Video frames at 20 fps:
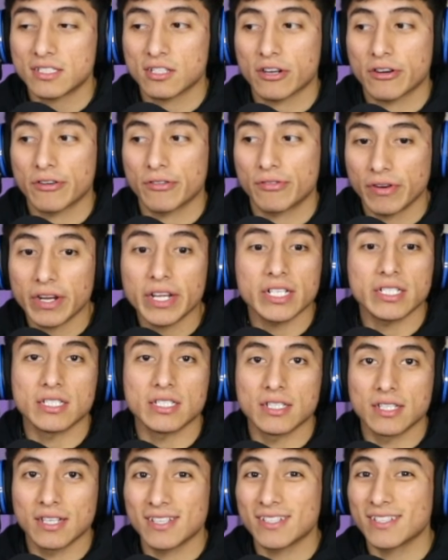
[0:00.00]

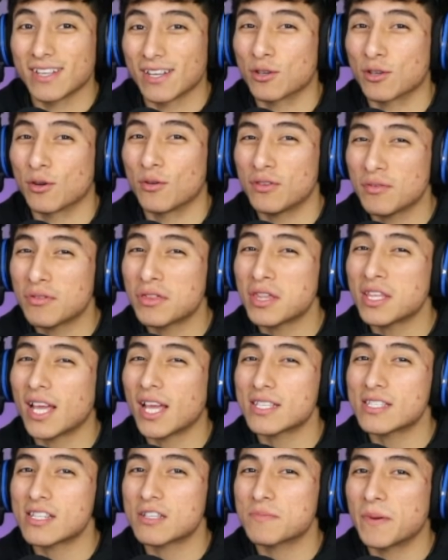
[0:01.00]
crazy. Don't you think
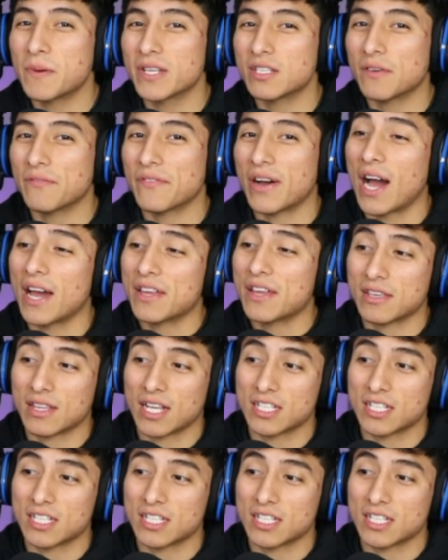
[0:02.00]
that's expensive? I think that's